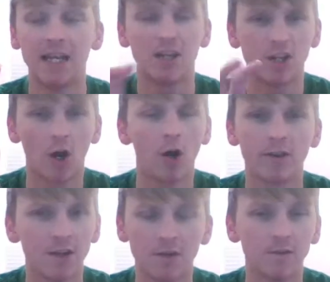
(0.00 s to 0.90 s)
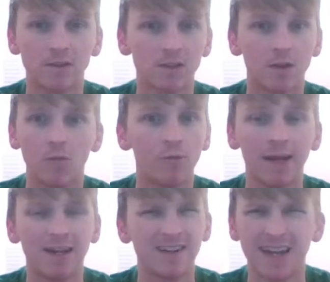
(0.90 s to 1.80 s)
Guardians,
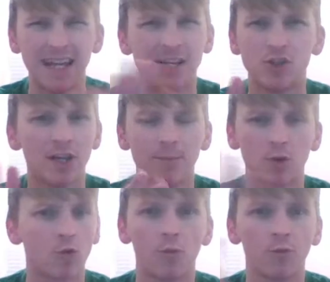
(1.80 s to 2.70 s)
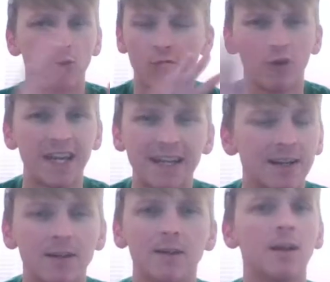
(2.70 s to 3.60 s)
weird Egypt, Greek